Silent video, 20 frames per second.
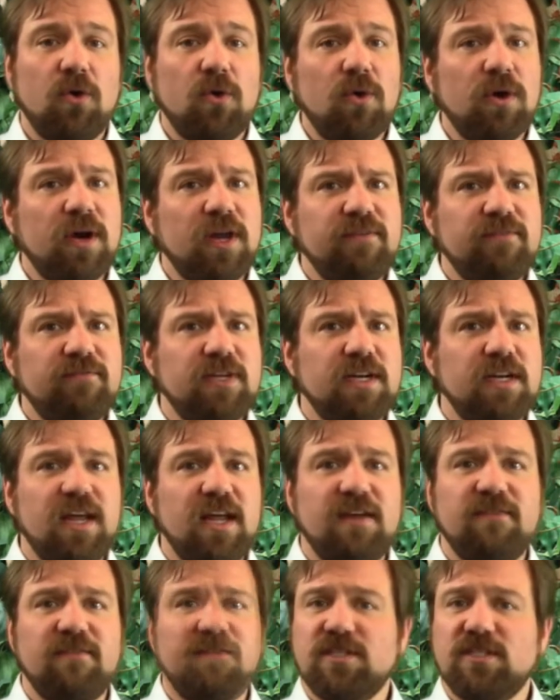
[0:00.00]
Or even
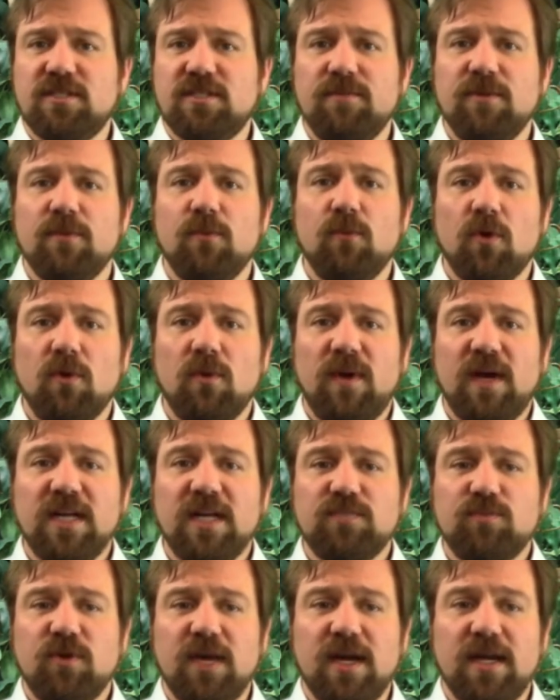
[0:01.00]
if it's something more
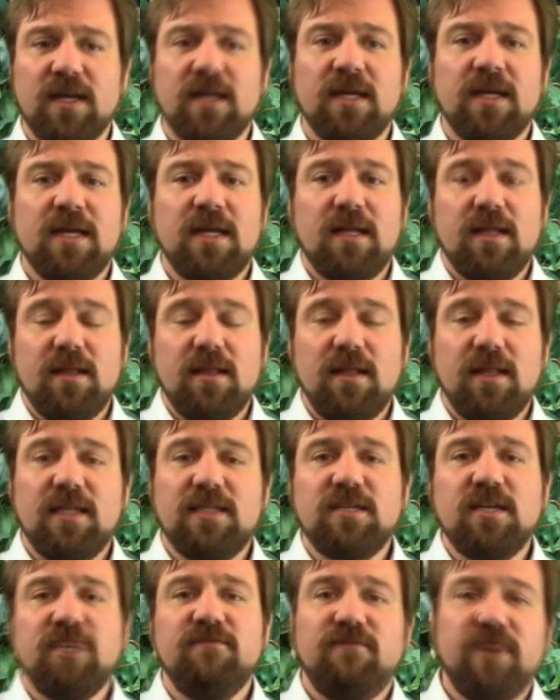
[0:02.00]
widespread, let's
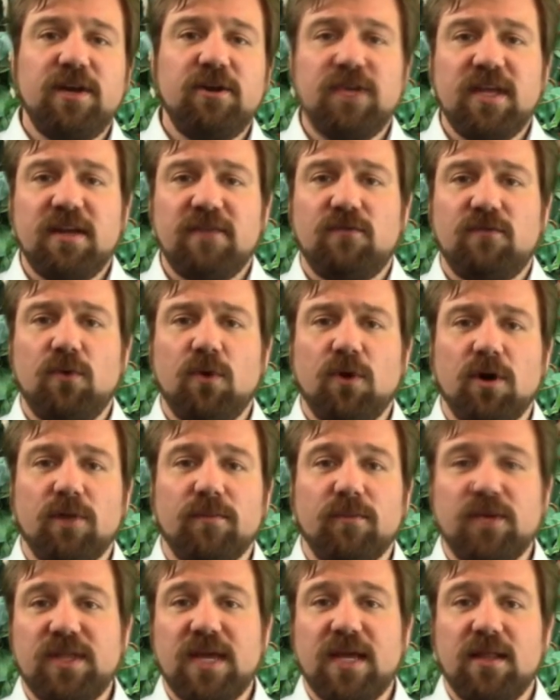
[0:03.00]
configure that
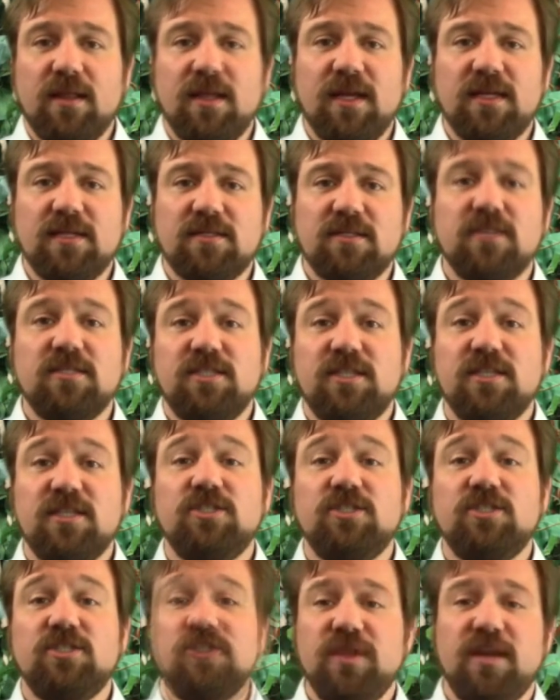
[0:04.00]
form or that list to
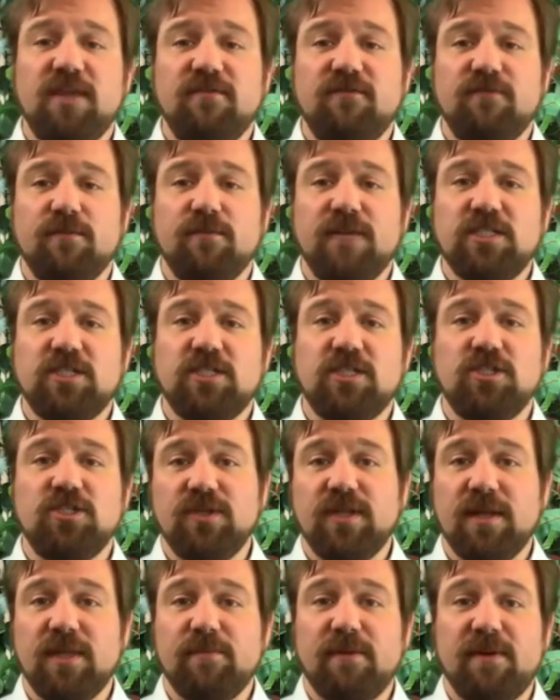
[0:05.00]
show that information
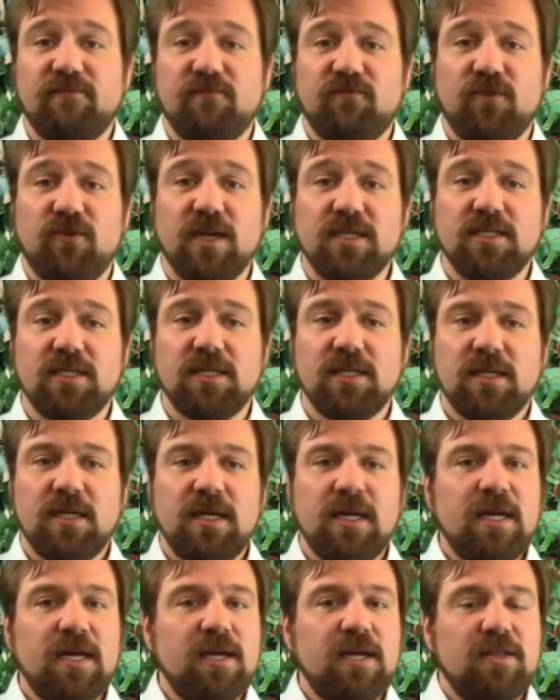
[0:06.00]
to them up front.
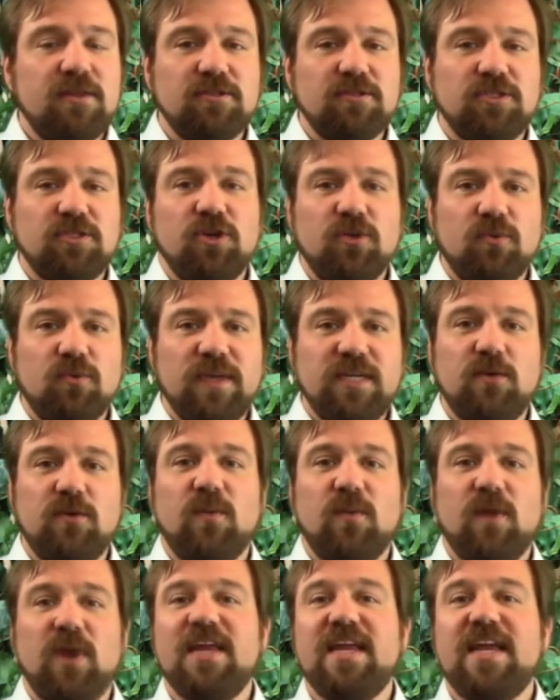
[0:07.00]
There's no reason
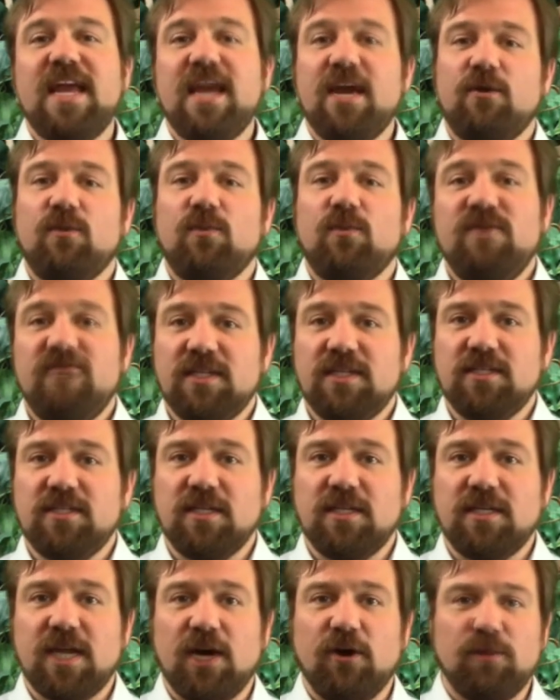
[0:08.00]
why we can't
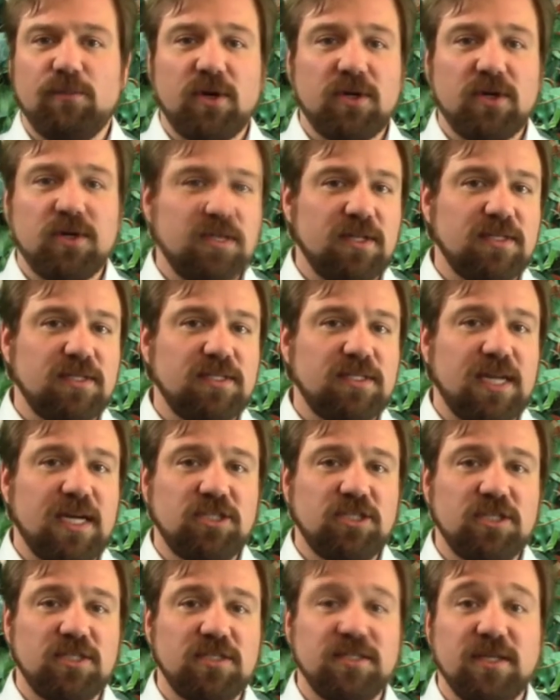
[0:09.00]
revisit our
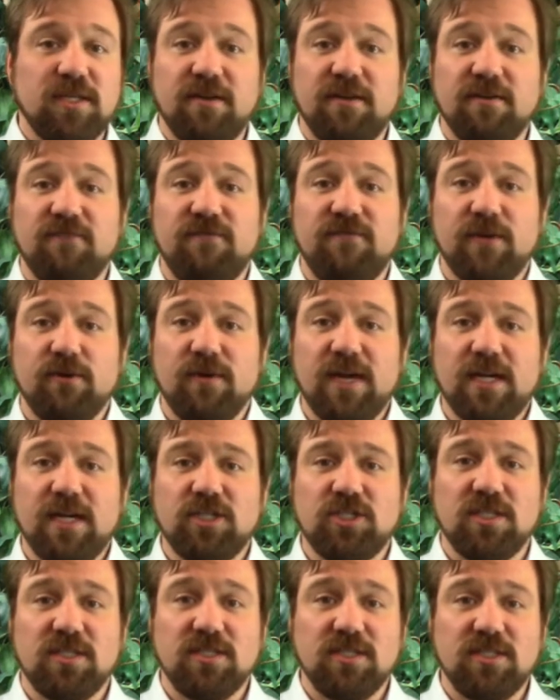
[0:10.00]
personalizations and
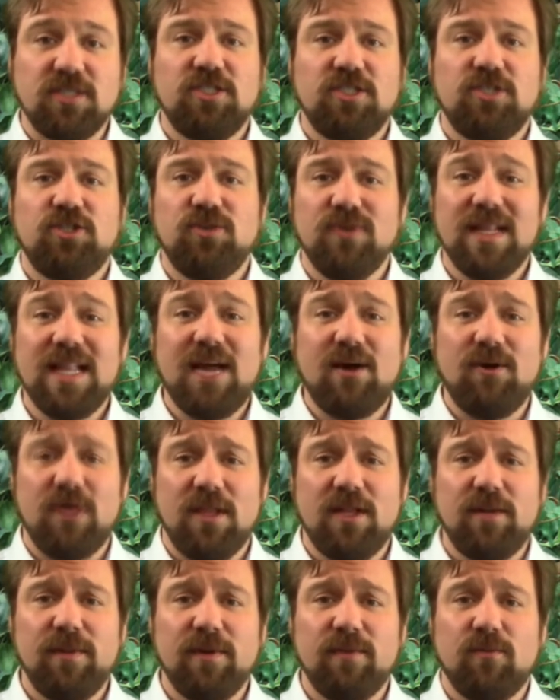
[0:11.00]
configurations to allow a
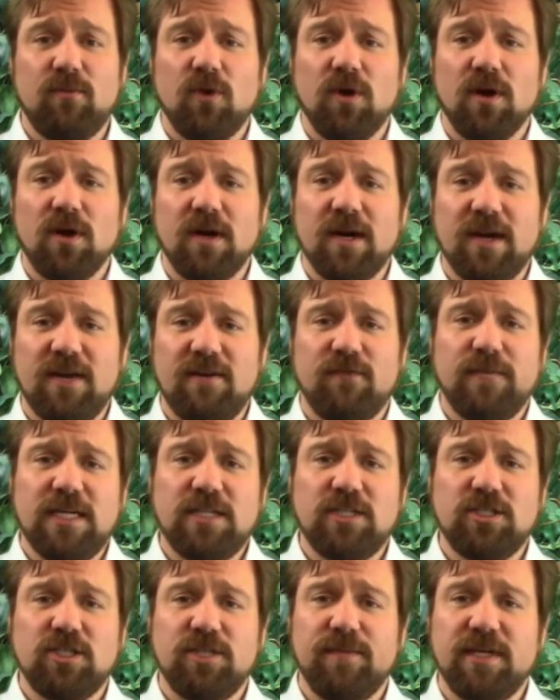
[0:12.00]
little bit more
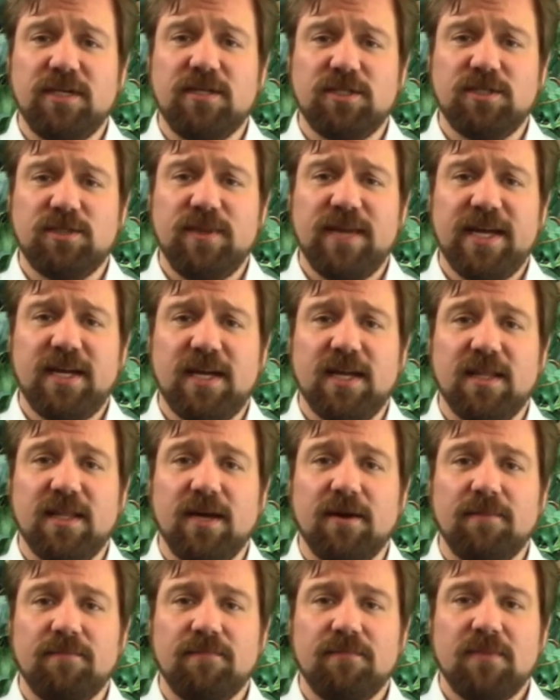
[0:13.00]
information to be displayed on
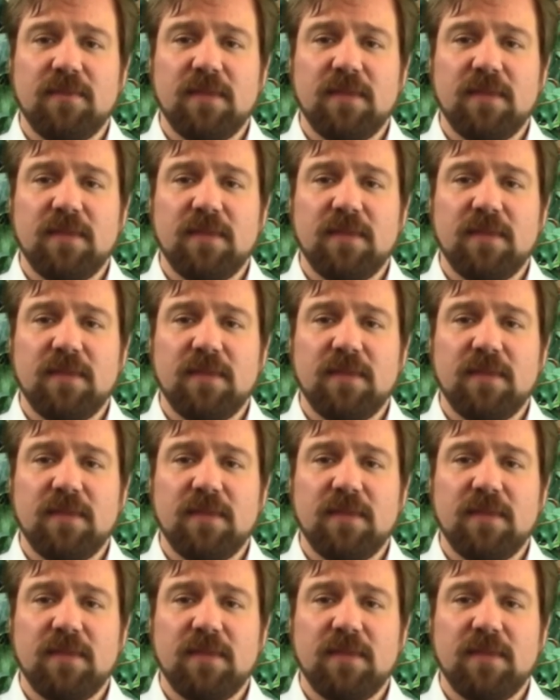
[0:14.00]
there.